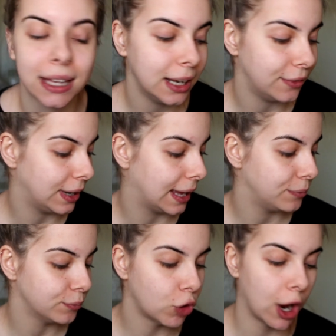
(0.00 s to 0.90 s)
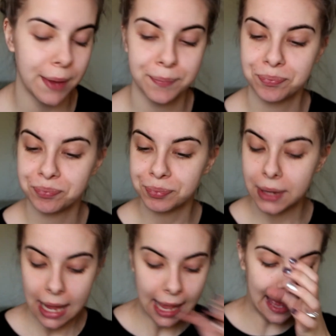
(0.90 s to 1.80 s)
Lovely. Right,
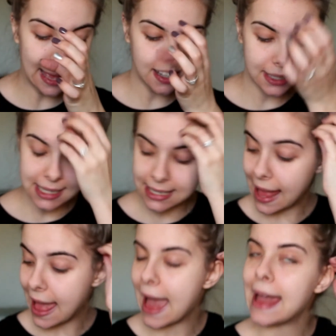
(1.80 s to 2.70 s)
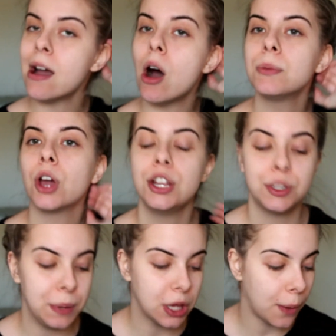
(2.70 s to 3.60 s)
and today I'm going
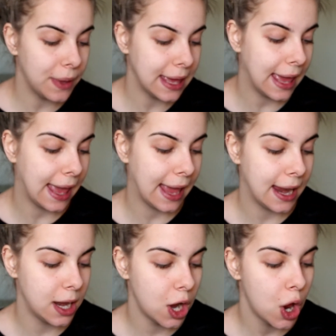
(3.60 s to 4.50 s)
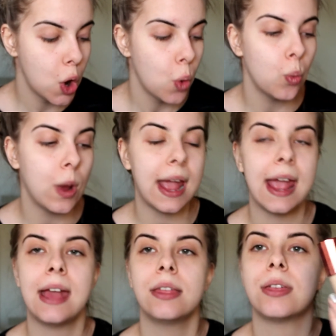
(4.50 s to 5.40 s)
to be going in
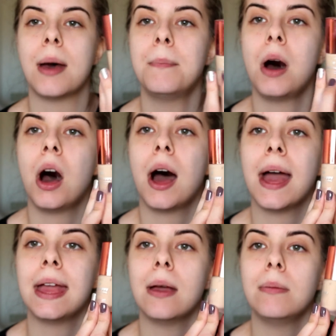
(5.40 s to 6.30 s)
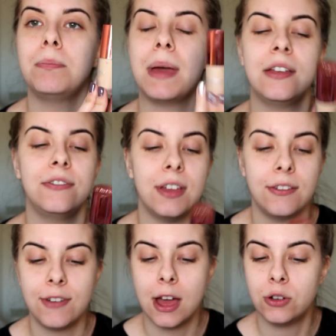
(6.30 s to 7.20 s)
with my
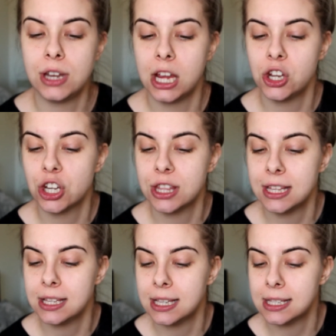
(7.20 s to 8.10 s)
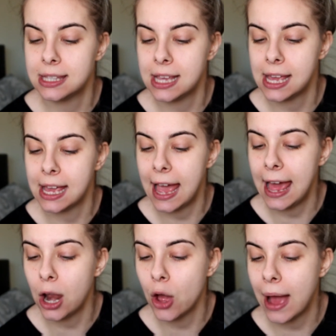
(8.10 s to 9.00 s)
Benefit foundation. This is the
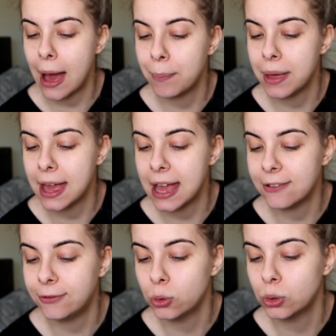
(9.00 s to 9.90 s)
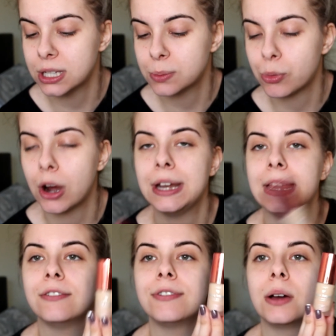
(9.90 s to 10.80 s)
Hello Happy Flawless
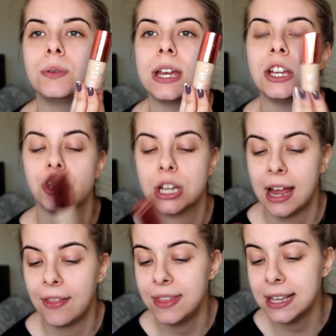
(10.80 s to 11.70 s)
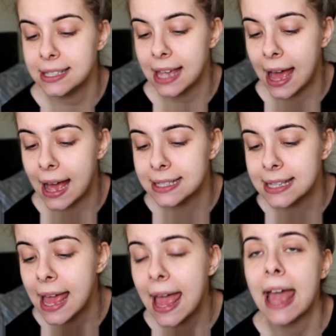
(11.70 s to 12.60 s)
Brightening Foundation, and this
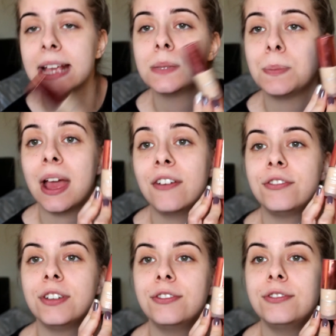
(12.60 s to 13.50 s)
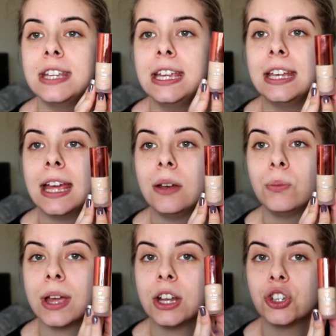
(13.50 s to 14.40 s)
has SPF 15
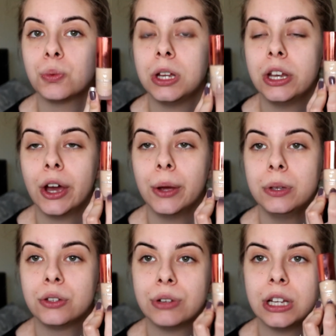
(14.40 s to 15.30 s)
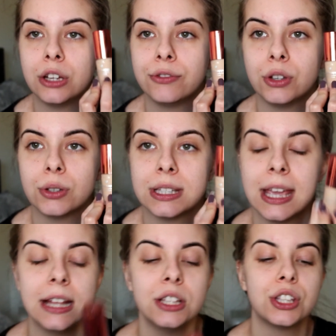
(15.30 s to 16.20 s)
in, which we know is really good for your
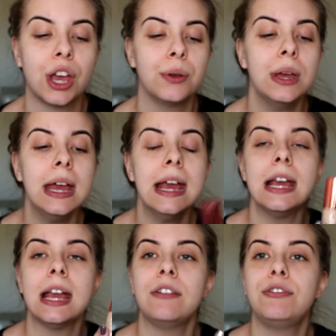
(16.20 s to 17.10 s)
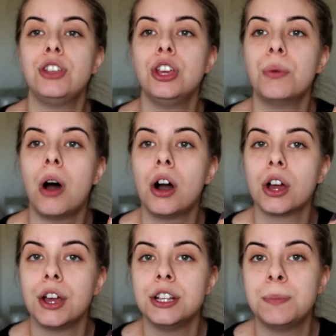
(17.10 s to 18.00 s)
skin. So if you are
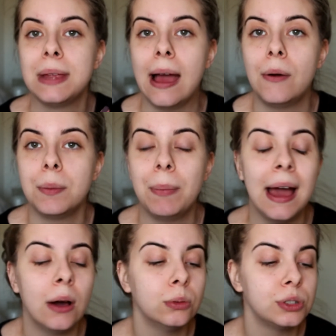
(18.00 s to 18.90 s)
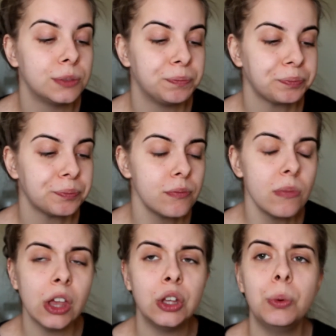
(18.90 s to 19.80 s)
going to be out and about,
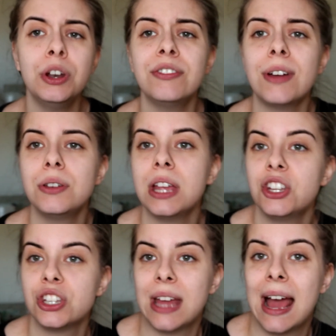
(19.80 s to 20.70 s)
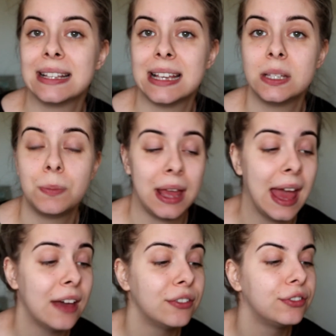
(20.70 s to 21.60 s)
you want a foundation that has
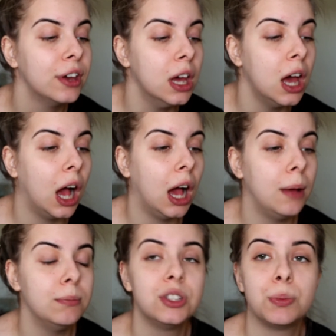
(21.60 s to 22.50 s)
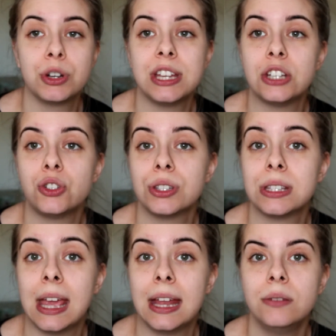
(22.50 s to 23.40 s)
SPF to protect your
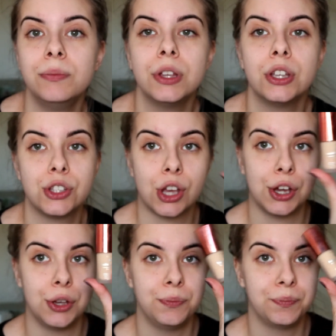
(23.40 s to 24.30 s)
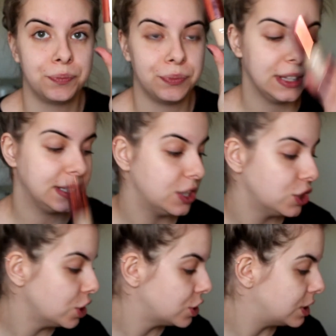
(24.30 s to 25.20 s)
skin, so this is
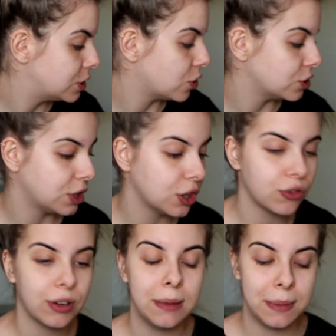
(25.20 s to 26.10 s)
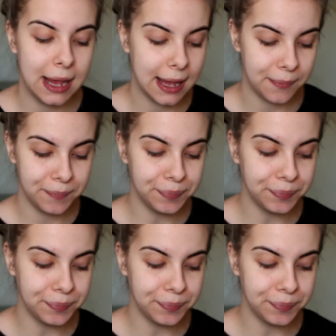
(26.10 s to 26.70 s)
good because it's got sun cream in it.